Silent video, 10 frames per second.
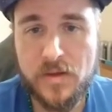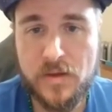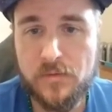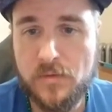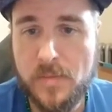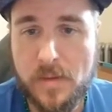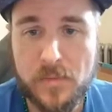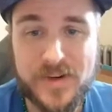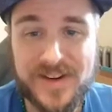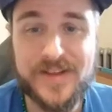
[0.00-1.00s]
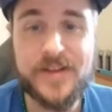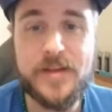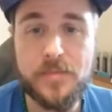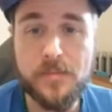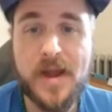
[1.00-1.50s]
Remember to
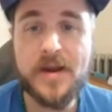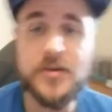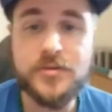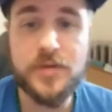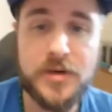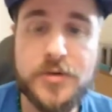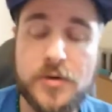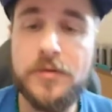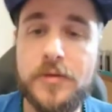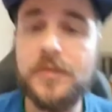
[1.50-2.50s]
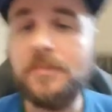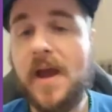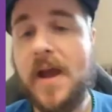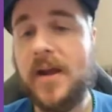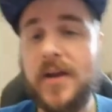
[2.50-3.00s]
keep your back straight, shoulders
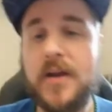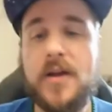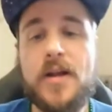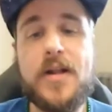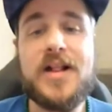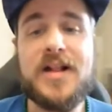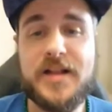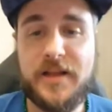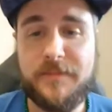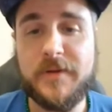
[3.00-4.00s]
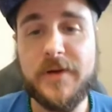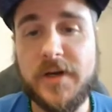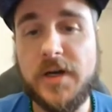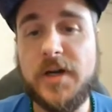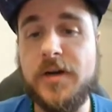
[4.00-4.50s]
back. Keep
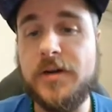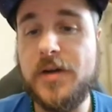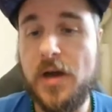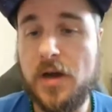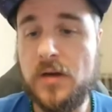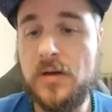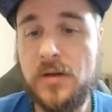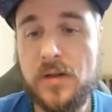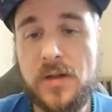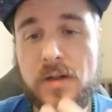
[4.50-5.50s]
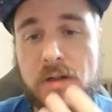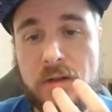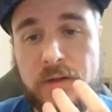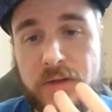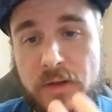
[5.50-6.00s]
your tongue
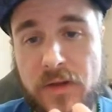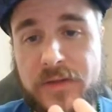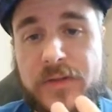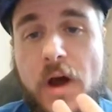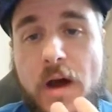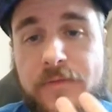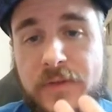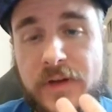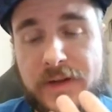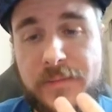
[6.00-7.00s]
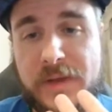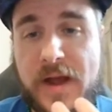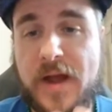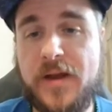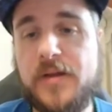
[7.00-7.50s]
softly
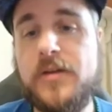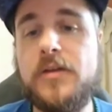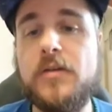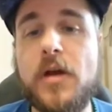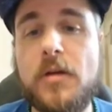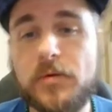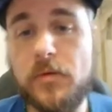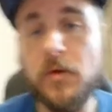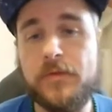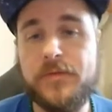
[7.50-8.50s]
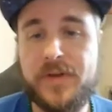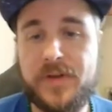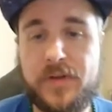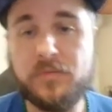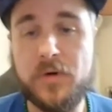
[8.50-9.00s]
behind your upper row of
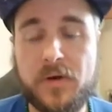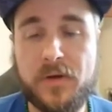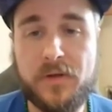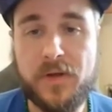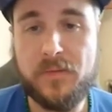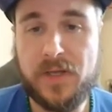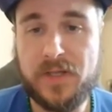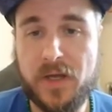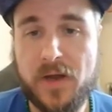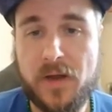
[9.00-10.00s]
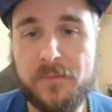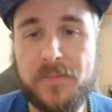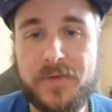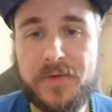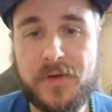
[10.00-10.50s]
teeth where they meet the gums.